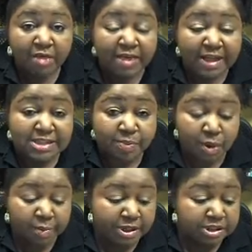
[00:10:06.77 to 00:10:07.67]
That's a
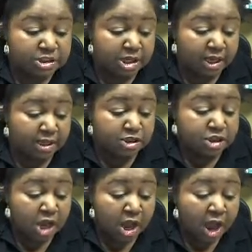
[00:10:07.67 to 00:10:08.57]
permanent
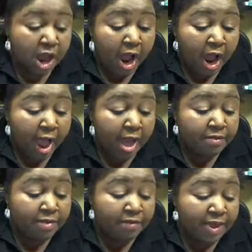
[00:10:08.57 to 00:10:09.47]
change, and